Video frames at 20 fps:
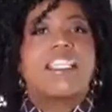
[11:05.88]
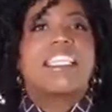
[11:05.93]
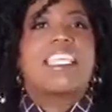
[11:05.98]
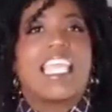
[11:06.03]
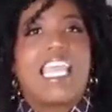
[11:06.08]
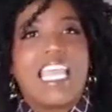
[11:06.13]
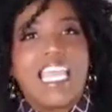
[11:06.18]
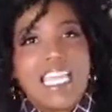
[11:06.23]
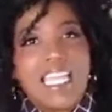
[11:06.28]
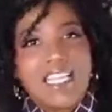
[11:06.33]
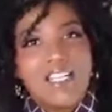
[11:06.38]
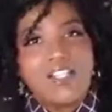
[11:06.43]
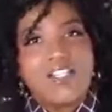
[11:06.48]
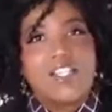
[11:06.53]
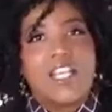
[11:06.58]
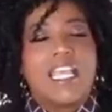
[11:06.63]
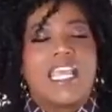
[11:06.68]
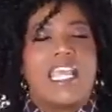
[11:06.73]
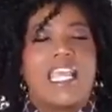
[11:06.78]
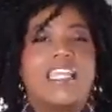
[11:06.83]

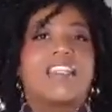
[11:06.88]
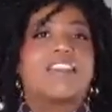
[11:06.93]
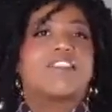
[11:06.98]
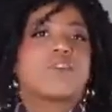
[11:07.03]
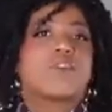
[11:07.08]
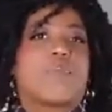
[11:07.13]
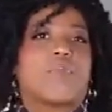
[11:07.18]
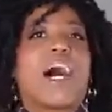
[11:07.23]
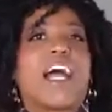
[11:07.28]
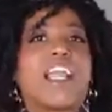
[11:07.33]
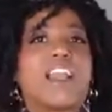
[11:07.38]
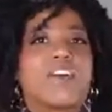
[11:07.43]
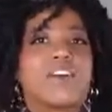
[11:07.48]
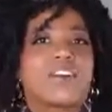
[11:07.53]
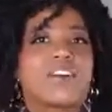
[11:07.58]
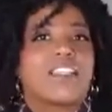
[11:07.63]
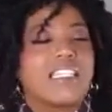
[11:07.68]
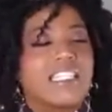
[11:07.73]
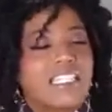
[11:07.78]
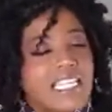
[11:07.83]
engaged, and
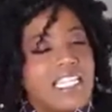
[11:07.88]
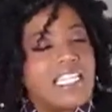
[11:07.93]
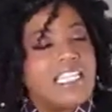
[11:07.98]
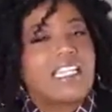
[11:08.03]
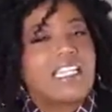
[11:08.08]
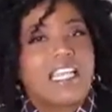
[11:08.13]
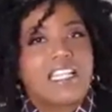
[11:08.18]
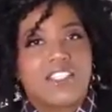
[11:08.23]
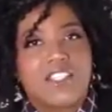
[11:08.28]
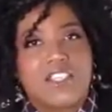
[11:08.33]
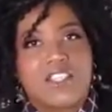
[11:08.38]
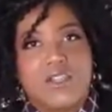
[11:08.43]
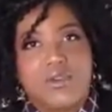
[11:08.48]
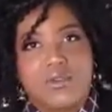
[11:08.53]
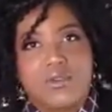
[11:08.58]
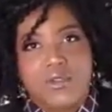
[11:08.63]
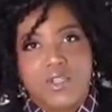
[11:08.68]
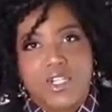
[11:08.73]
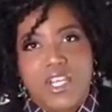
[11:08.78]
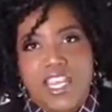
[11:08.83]
inspired to lead and
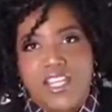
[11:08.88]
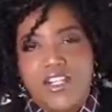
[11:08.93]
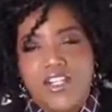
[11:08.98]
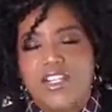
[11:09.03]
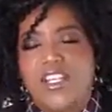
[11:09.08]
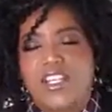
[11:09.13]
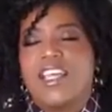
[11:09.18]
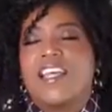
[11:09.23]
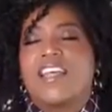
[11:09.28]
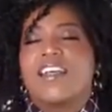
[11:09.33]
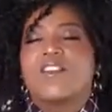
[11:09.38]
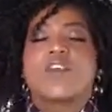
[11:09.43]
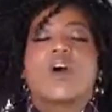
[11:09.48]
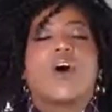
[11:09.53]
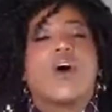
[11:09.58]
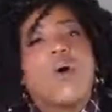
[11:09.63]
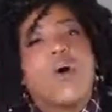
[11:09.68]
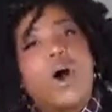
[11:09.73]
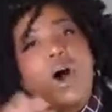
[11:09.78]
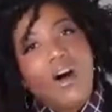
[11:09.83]
execute through change.
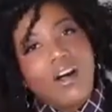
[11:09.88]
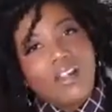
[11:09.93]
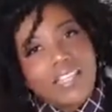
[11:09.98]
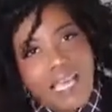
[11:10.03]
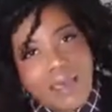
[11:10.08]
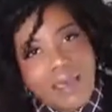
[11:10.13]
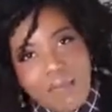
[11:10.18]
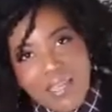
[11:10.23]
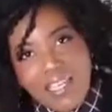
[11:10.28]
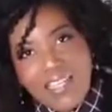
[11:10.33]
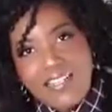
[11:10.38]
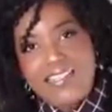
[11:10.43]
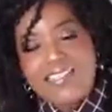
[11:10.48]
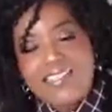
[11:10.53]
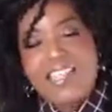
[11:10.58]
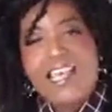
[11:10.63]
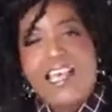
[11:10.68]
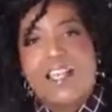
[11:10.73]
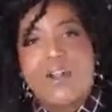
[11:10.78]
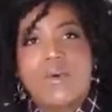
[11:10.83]
So all that being
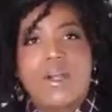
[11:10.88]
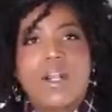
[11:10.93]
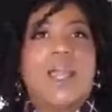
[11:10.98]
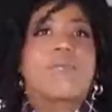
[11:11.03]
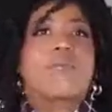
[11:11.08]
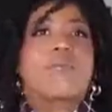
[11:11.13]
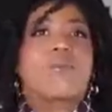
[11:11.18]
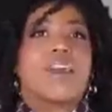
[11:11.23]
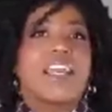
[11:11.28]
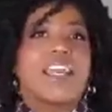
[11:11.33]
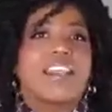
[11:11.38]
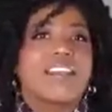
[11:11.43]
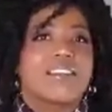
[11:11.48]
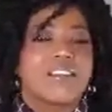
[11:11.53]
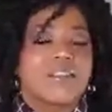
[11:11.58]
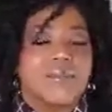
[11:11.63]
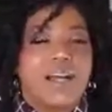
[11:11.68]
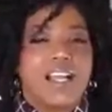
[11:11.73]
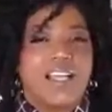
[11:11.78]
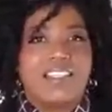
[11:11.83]
said, when I bring
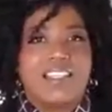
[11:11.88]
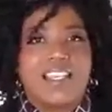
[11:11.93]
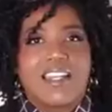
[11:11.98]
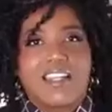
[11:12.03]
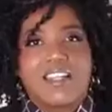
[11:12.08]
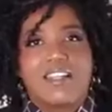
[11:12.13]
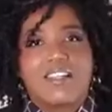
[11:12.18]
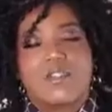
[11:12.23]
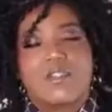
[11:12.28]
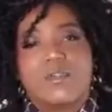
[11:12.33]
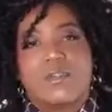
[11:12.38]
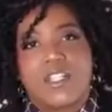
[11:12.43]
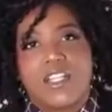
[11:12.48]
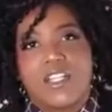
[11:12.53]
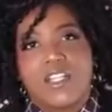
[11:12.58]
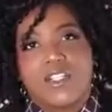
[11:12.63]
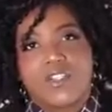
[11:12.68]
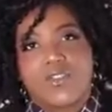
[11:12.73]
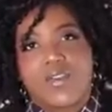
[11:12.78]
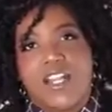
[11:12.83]
this mindset and
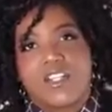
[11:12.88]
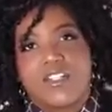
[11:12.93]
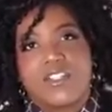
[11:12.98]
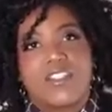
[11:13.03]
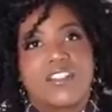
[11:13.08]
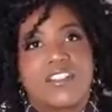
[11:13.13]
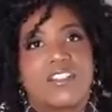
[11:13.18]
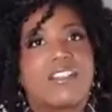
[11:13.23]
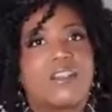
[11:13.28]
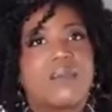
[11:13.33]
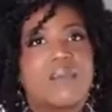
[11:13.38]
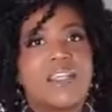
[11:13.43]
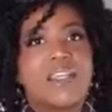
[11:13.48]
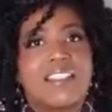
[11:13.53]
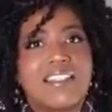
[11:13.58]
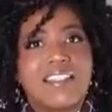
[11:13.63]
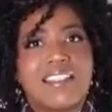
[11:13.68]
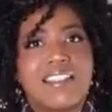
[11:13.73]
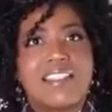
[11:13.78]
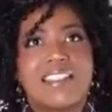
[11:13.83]
associated strategies into
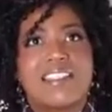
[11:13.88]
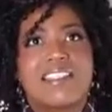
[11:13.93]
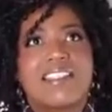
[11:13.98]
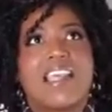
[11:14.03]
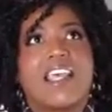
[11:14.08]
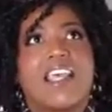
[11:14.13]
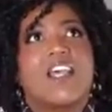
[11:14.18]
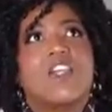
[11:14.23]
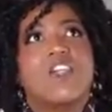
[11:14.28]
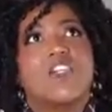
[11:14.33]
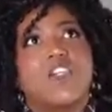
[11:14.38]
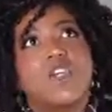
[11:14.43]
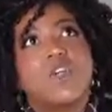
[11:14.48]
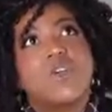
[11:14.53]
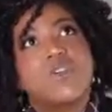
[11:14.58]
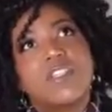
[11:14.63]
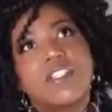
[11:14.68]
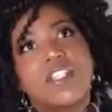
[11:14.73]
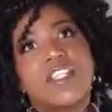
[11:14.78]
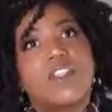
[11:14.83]
businesses,
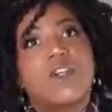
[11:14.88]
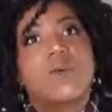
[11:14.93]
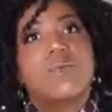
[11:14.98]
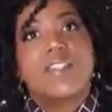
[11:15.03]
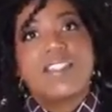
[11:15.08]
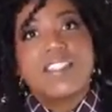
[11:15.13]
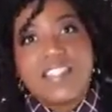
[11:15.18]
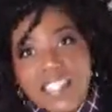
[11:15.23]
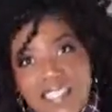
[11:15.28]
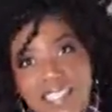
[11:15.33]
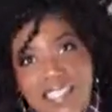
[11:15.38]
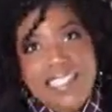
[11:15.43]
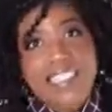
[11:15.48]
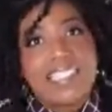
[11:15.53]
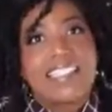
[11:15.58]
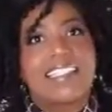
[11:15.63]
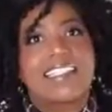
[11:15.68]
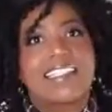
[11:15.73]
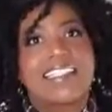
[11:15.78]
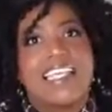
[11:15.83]
usually the
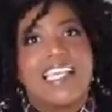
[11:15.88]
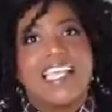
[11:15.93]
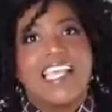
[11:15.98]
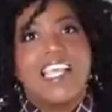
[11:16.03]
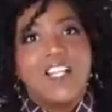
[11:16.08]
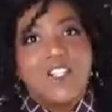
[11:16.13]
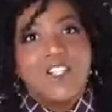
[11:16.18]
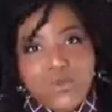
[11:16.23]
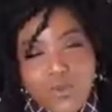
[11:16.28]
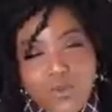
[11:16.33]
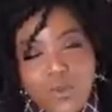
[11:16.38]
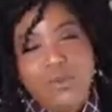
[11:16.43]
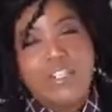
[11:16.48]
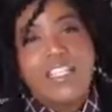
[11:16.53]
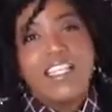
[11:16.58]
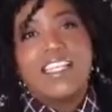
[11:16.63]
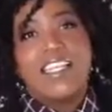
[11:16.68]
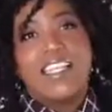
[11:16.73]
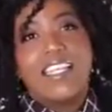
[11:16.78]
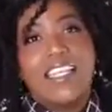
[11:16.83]
resistance is
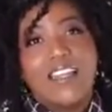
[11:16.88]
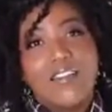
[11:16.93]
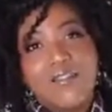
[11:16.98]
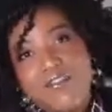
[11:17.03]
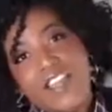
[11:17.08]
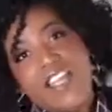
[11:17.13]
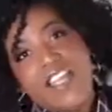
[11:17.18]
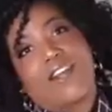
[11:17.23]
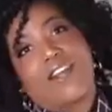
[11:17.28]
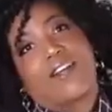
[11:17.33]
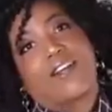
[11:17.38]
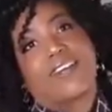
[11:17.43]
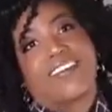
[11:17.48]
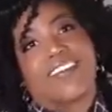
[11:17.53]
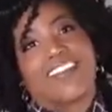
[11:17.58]
rooted in fear.